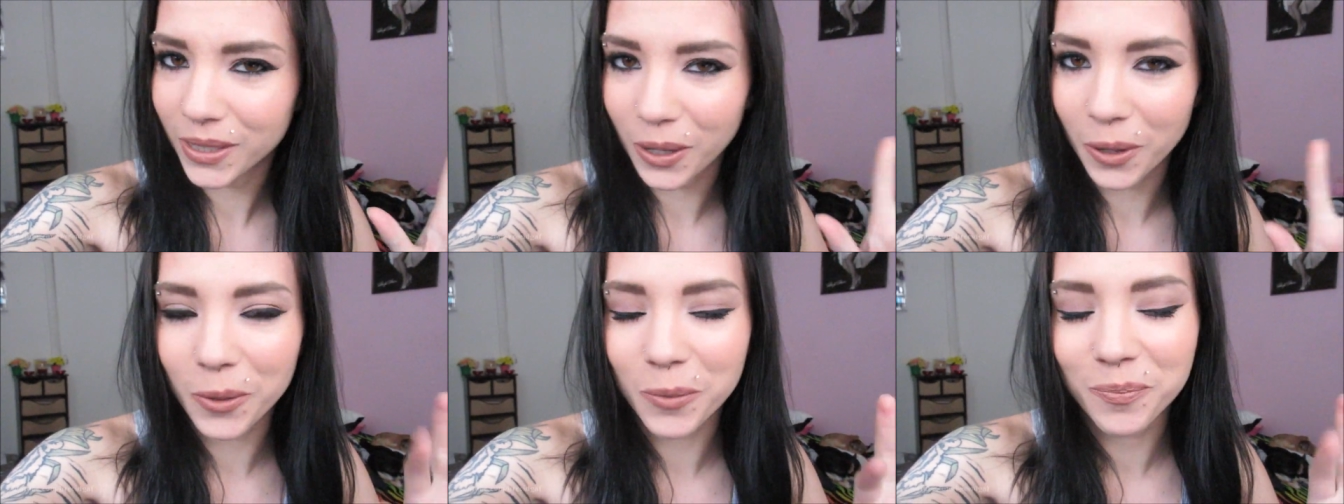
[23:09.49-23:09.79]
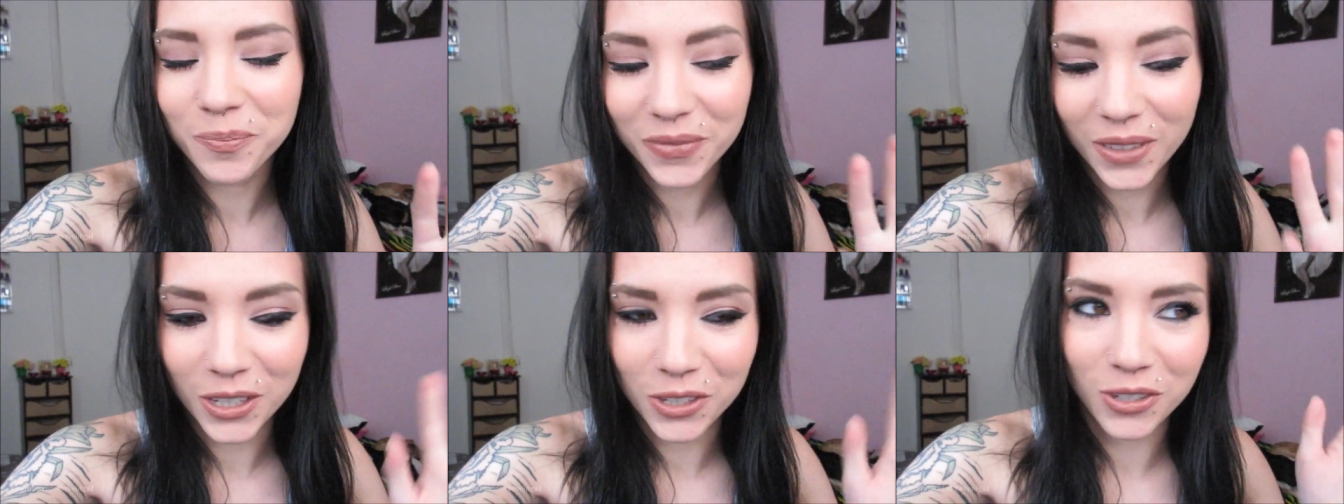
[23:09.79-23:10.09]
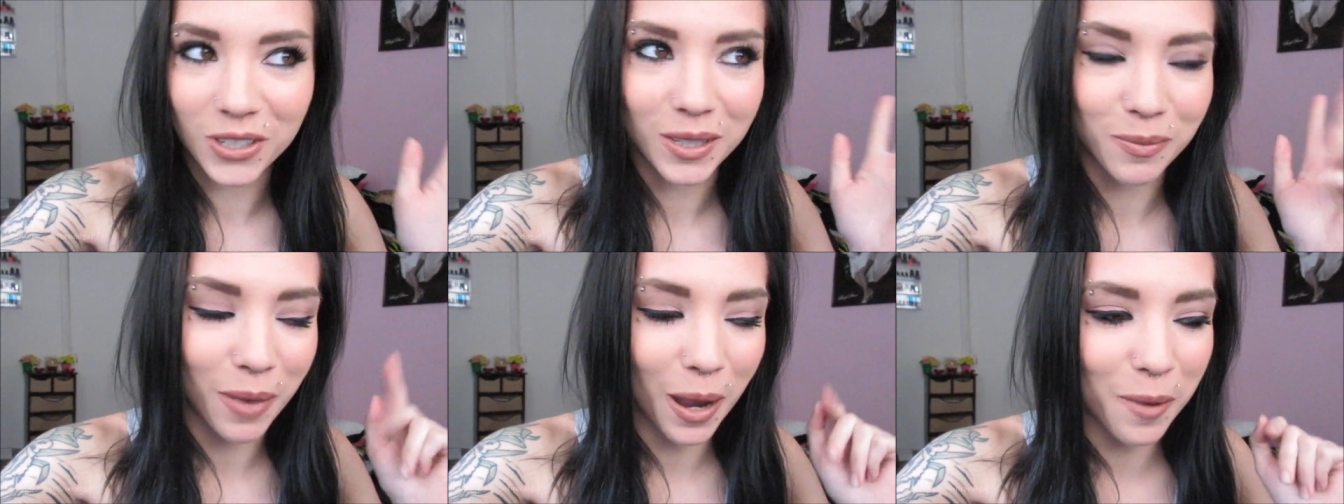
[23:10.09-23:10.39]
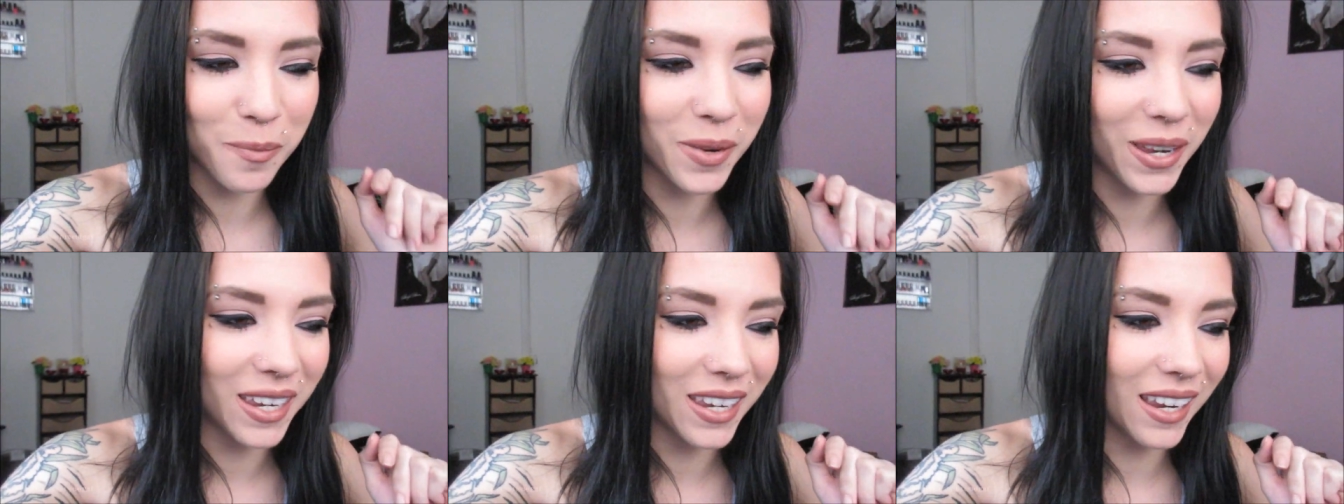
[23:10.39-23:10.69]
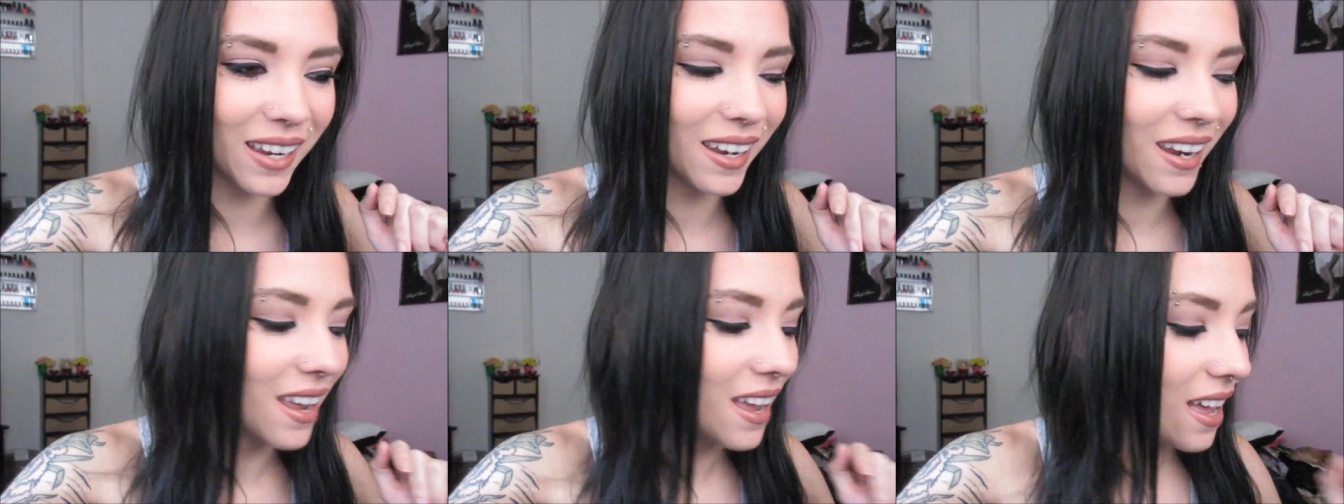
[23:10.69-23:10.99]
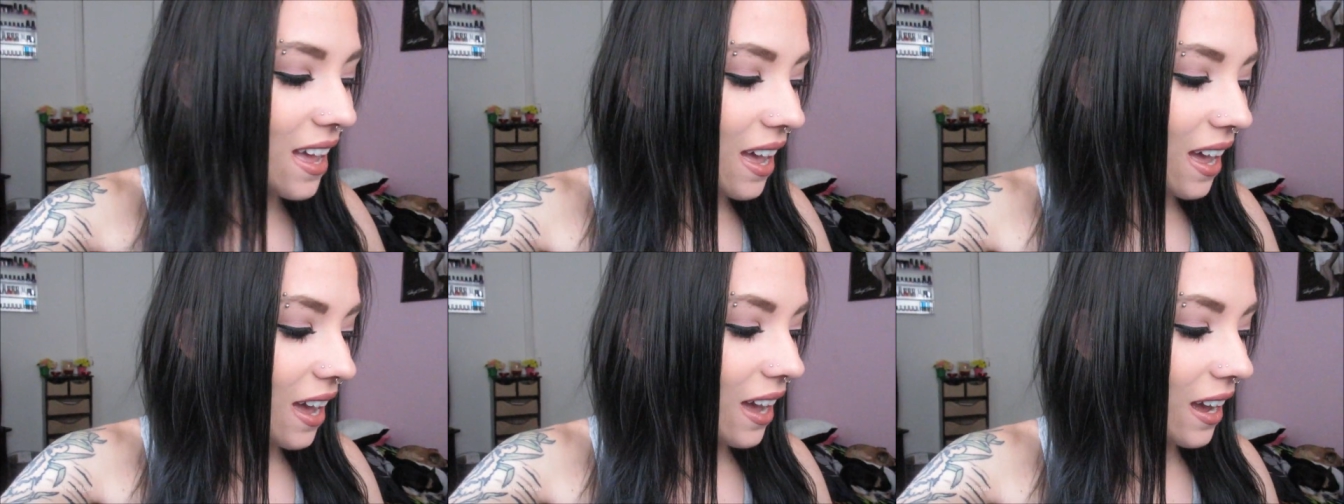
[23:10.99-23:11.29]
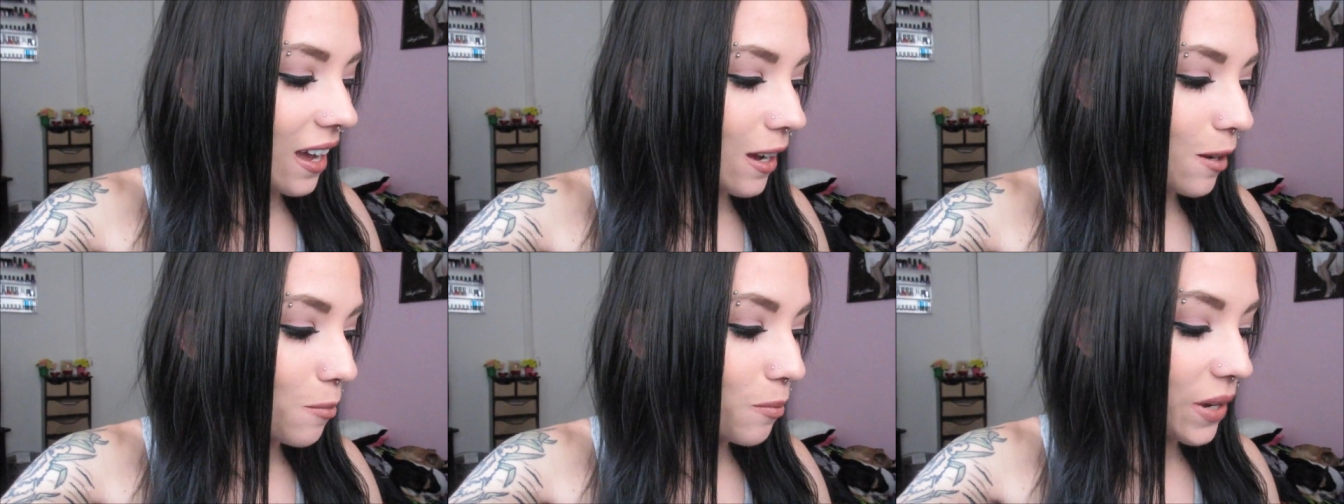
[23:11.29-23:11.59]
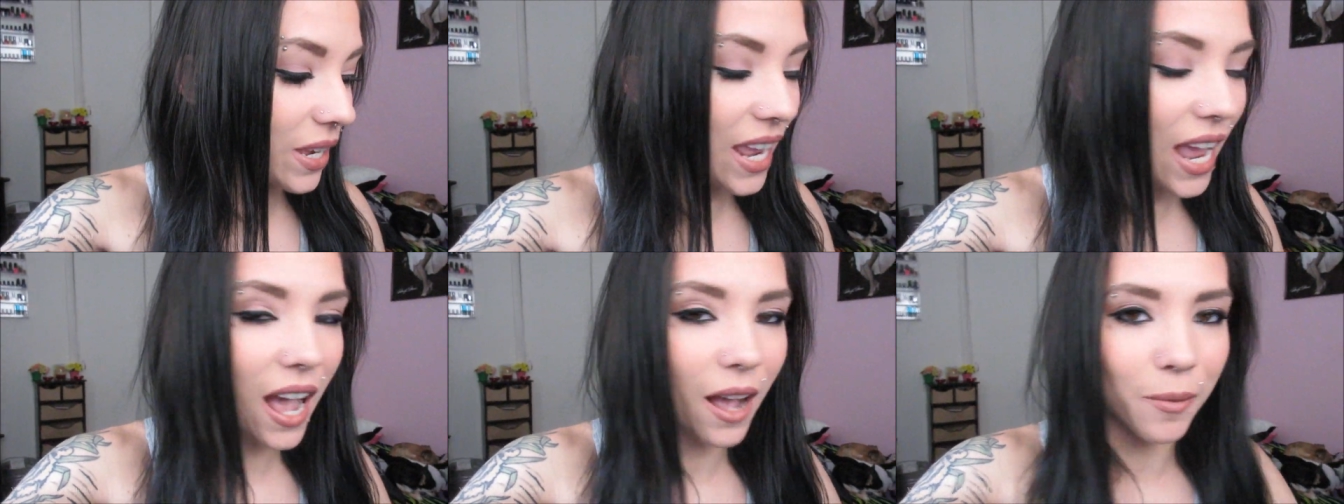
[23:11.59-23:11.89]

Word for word: So that's just my opinion. Um, but